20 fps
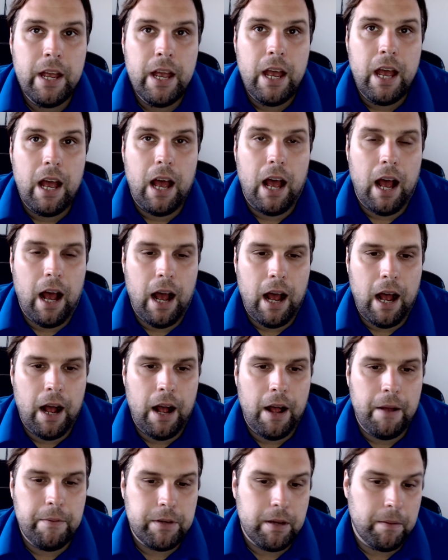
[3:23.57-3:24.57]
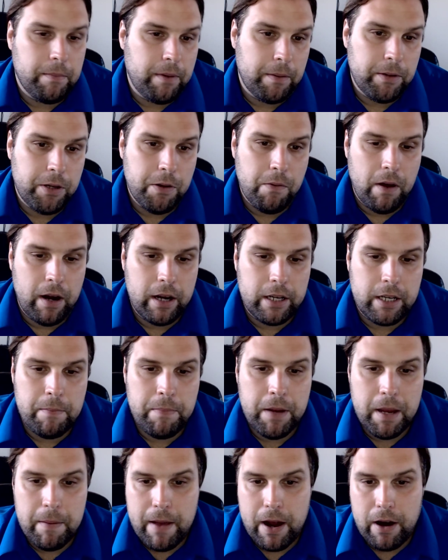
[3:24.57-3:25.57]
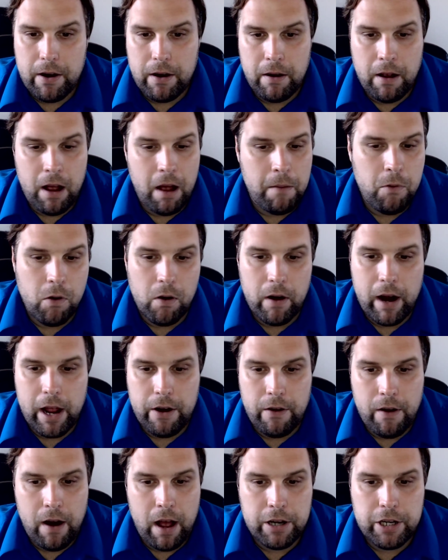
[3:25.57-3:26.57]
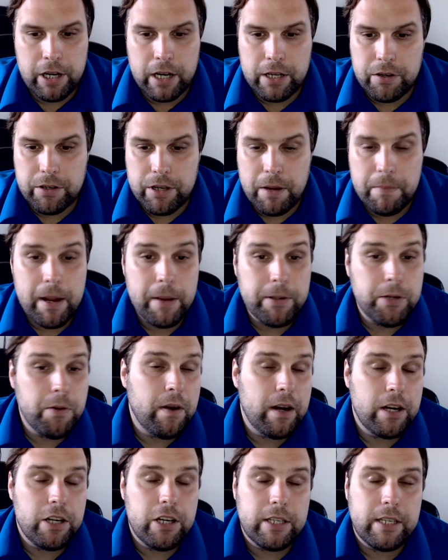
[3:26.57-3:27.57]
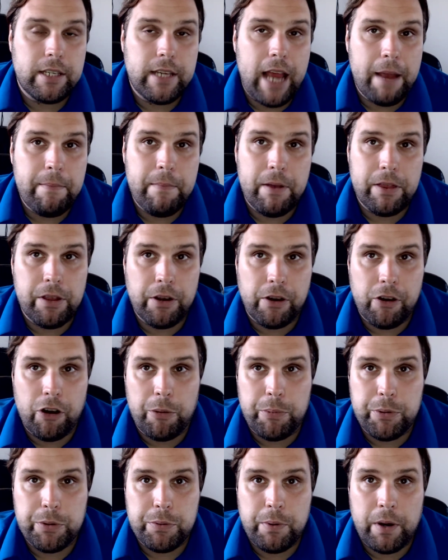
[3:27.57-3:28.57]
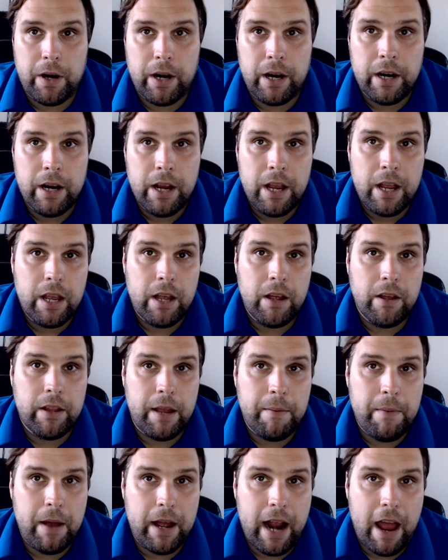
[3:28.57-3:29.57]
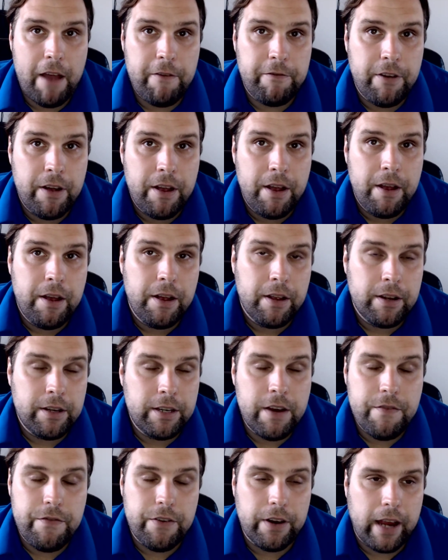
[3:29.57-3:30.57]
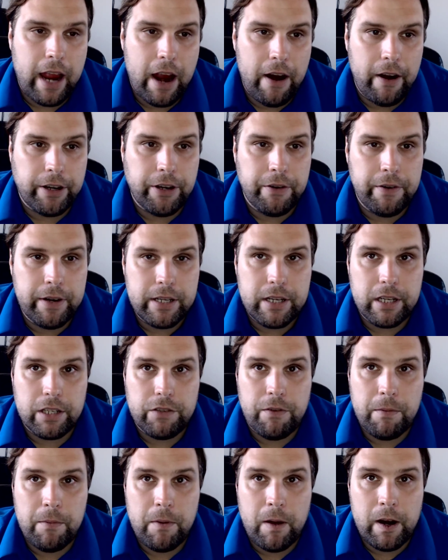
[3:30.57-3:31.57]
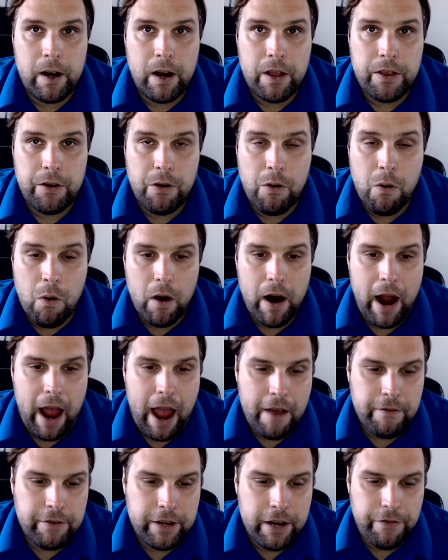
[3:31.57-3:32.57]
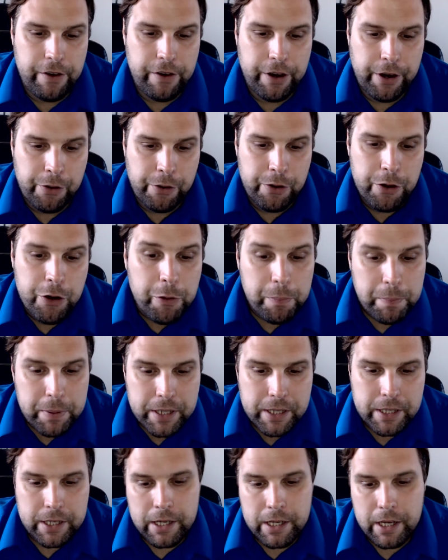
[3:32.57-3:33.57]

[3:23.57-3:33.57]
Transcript: Sometimes you want it to be more heterogeneous, or sometimes you want to just segment the groups where they might have different characteristics from one another, or have different groups